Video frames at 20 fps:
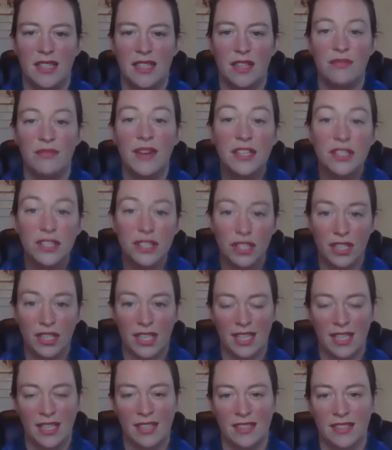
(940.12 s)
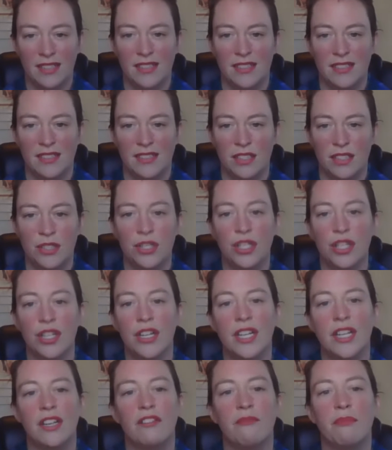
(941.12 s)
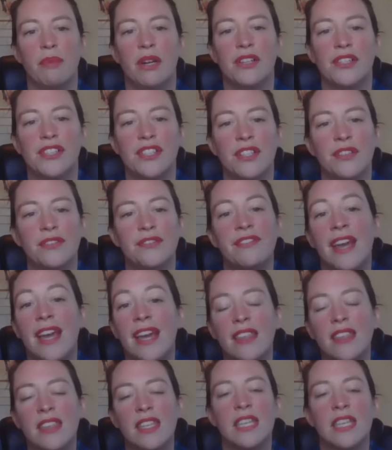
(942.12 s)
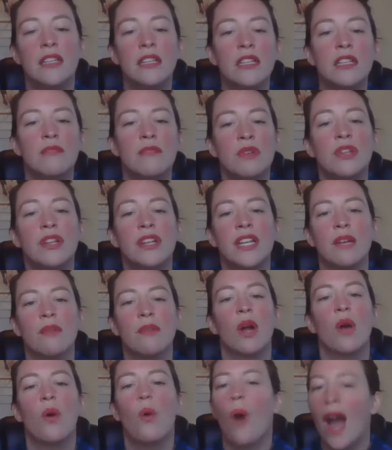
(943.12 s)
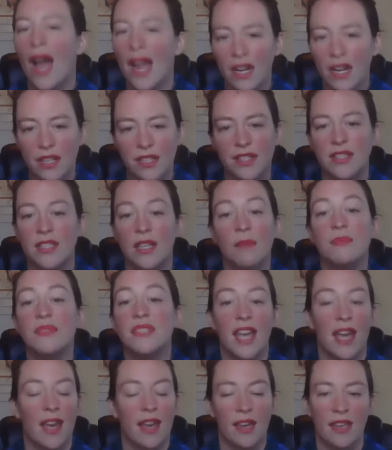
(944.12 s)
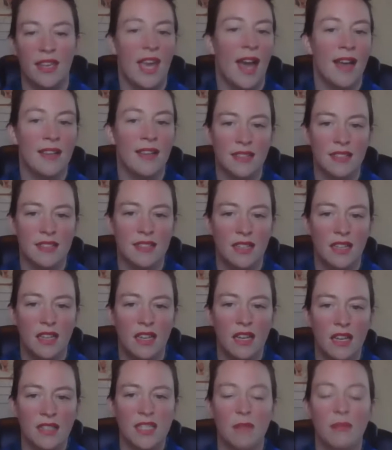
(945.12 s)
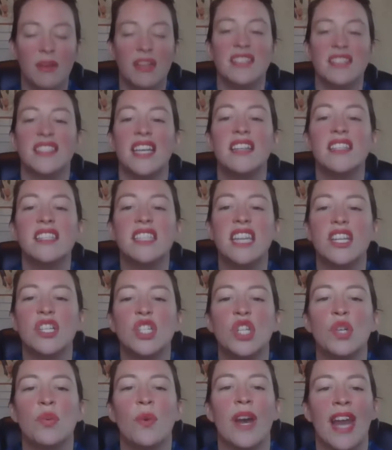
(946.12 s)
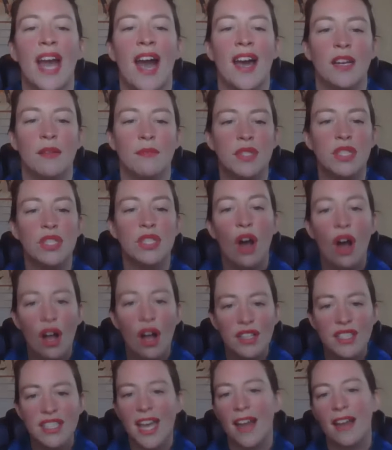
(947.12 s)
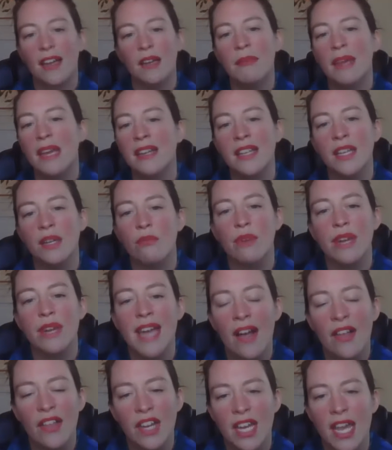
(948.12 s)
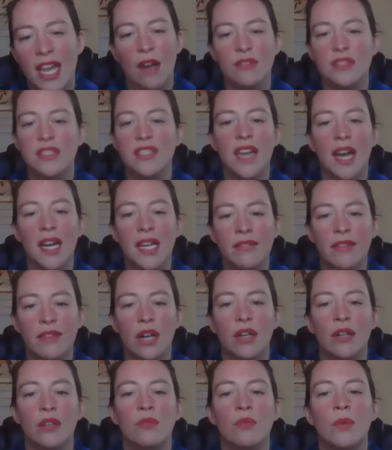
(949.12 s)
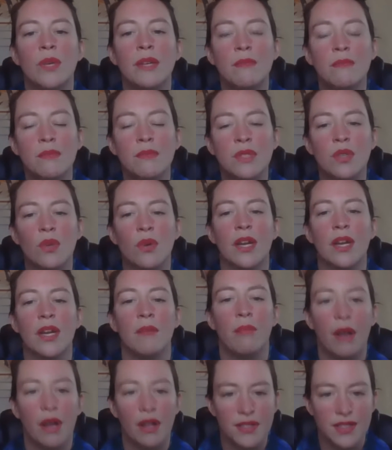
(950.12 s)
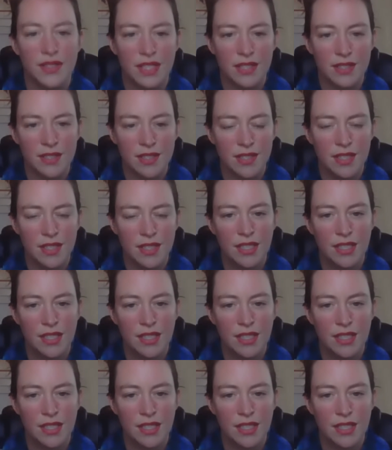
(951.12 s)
Eventually, the journey of personal faith in community requires some saying yes, some assenting to what Adams calls that commanding reality outside of our own whims or impulses.